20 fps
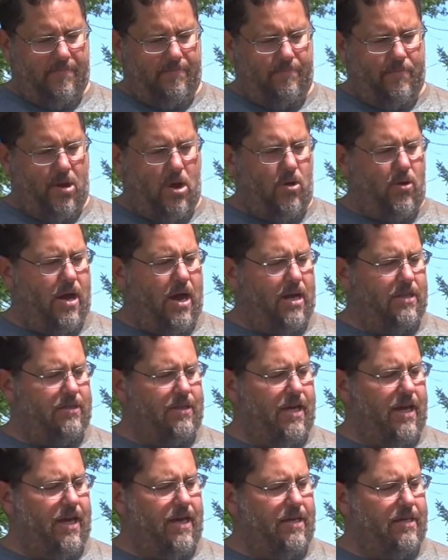bow has
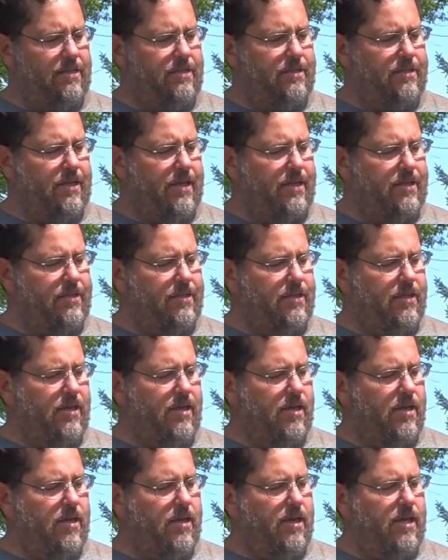a
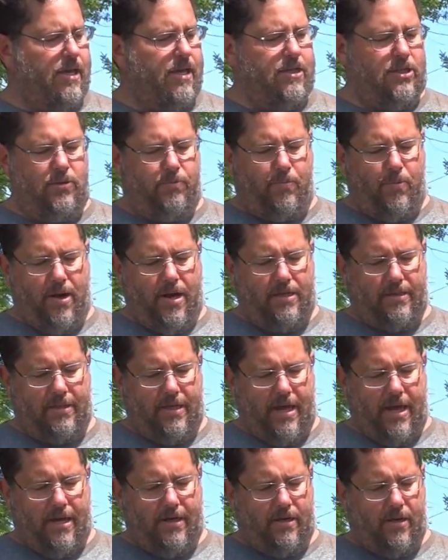6-inch brace
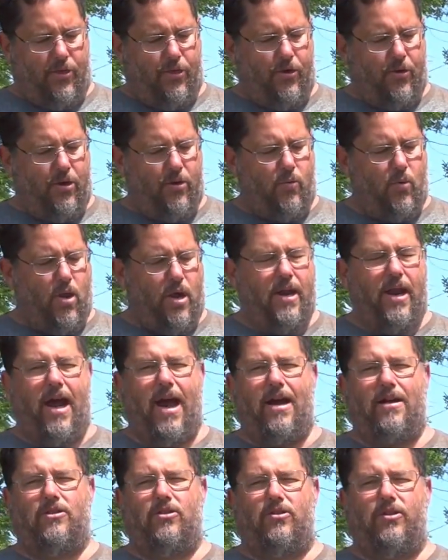height and a 31
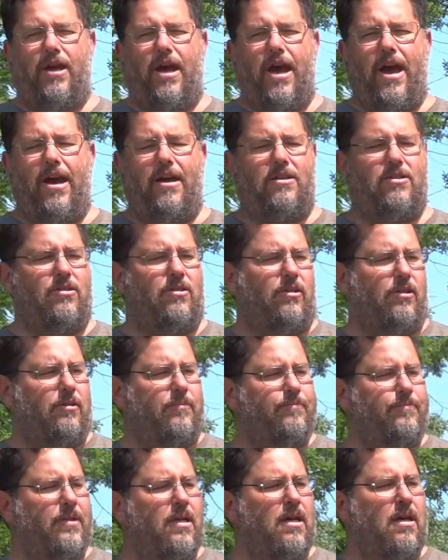axle to axle.
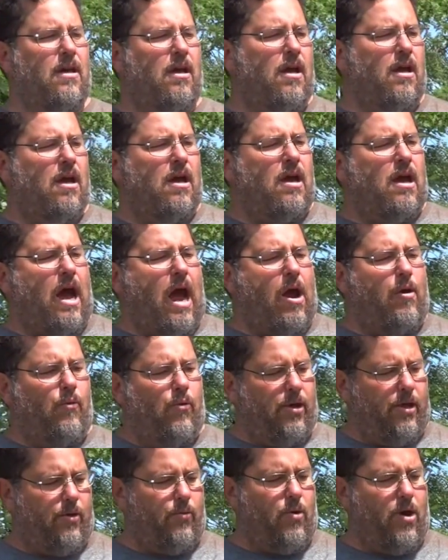I
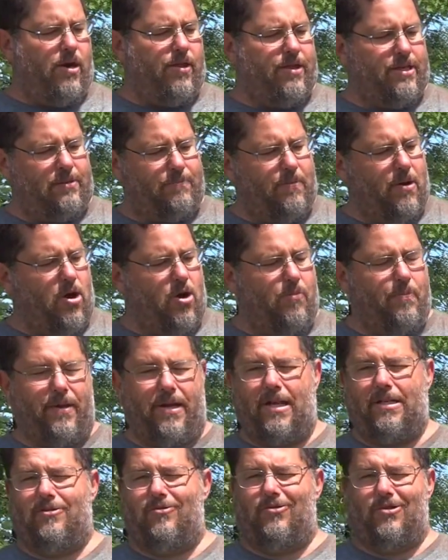really wanted this bow
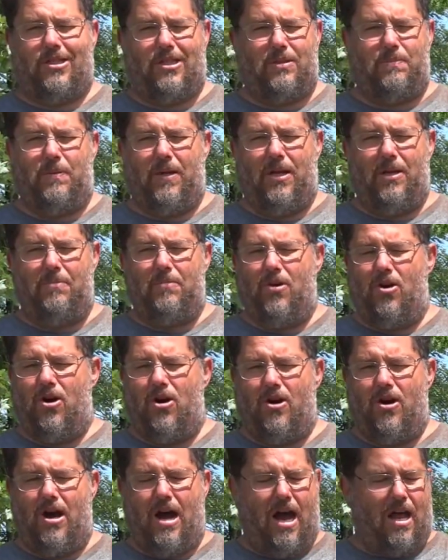because it's a speed
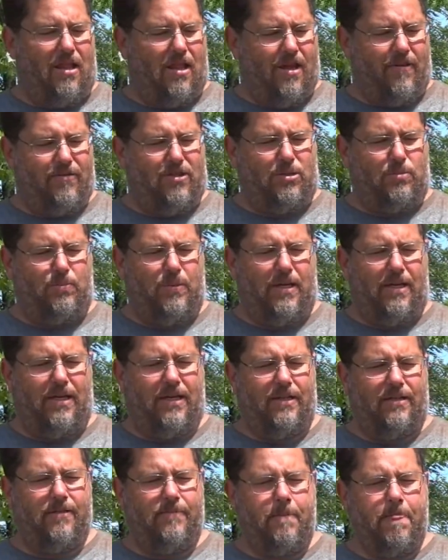bow. I love
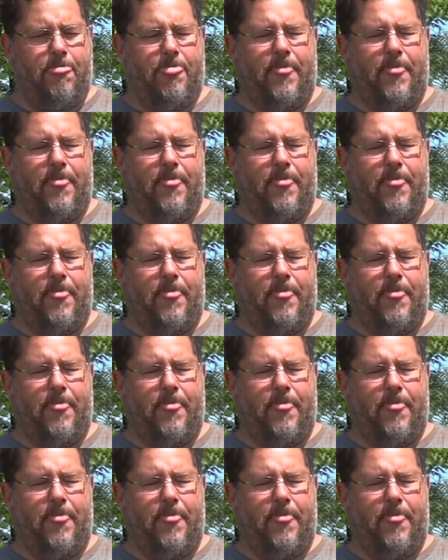speed.